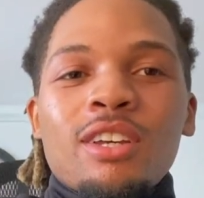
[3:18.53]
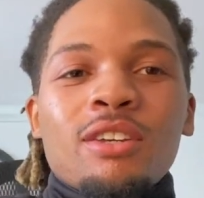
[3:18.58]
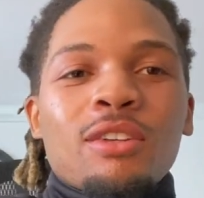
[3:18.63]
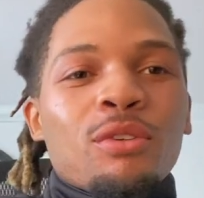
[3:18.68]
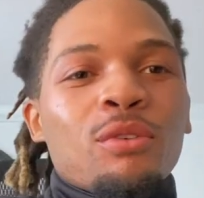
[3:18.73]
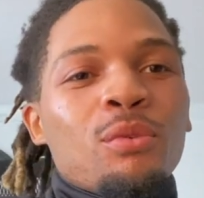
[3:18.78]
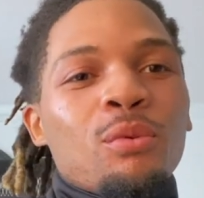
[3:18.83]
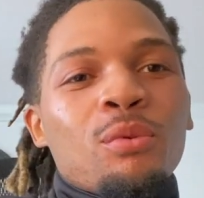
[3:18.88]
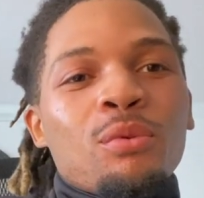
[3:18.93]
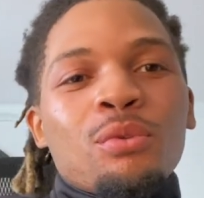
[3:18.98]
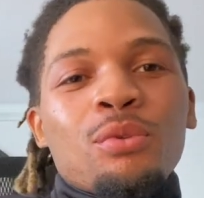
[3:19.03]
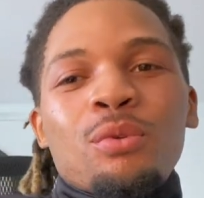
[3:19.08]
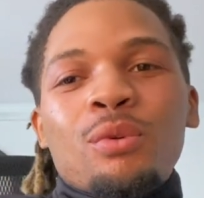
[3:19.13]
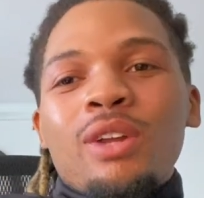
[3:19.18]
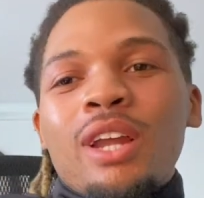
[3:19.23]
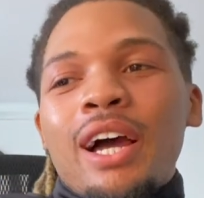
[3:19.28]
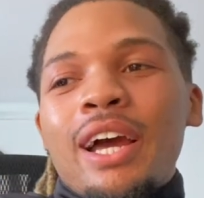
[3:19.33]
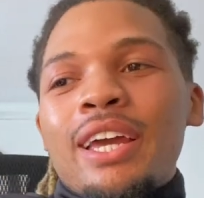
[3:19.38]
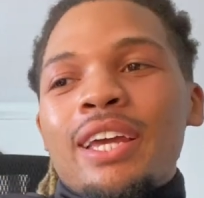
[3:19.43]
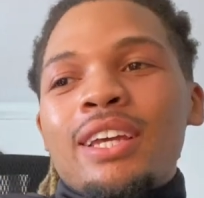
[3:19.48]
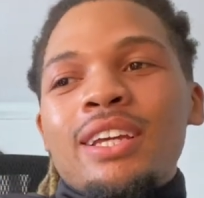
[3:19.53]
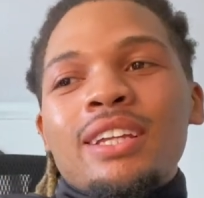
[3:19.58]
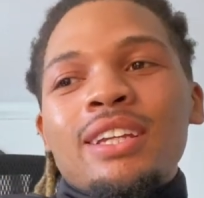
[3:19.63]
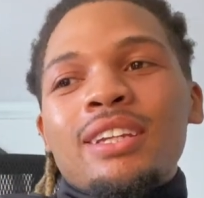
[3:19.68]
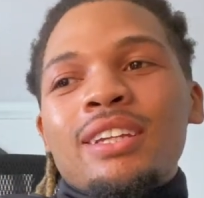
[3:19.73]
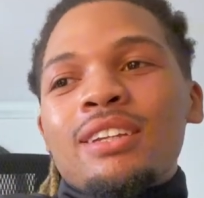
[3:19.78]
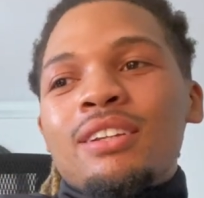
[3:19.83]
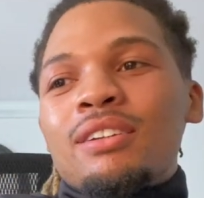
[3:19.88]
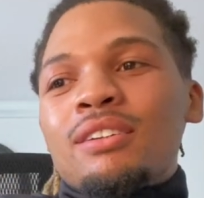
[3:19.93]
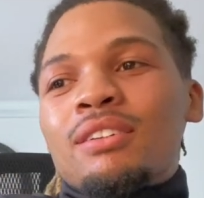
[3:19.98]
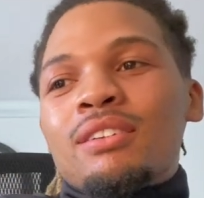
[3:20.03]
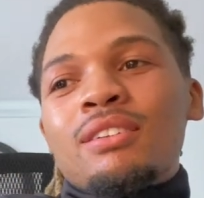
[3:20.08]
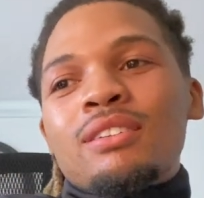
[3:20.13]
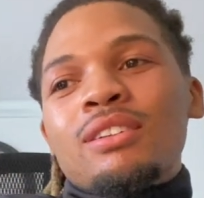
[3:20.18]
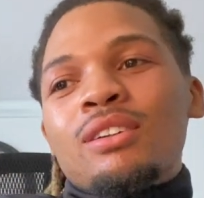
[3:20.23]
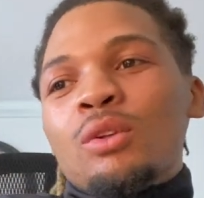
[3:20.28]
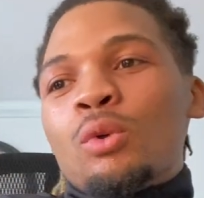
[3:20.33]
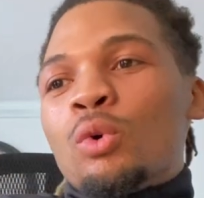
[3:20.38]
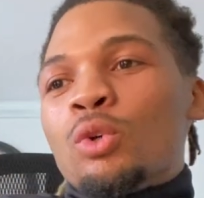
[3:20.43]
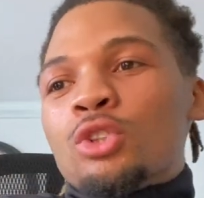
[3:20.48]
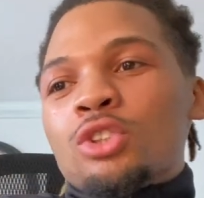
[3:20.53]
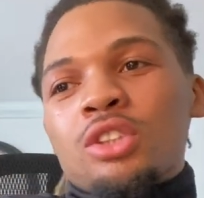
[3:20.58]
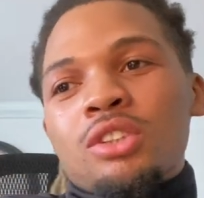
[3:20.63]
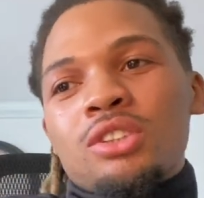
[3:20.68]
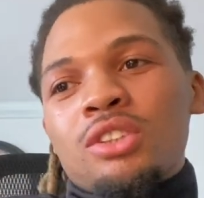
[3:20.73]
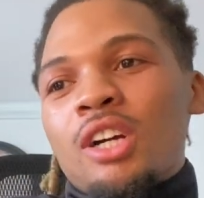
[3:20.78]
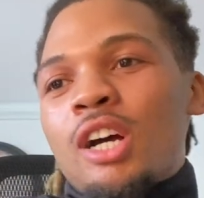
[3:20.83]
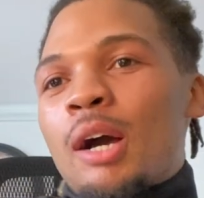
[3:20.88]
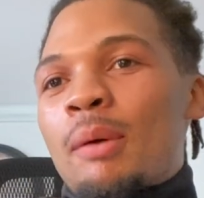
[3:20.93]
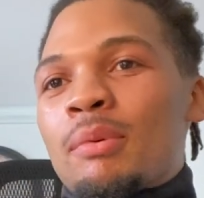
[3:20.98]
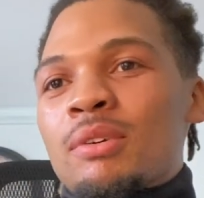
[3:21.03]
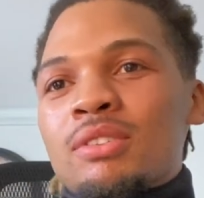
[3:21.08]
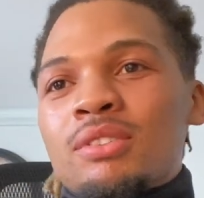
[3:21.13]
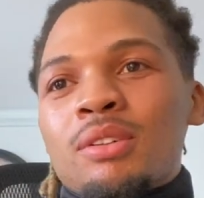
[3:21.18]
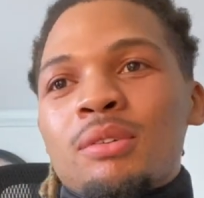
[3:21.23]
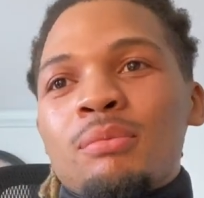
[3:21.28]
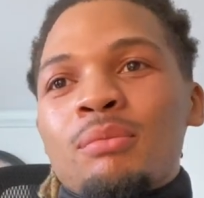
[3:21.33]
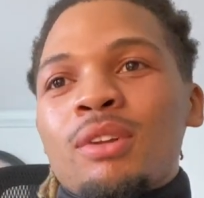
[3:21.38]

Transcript: You like lose your job or something,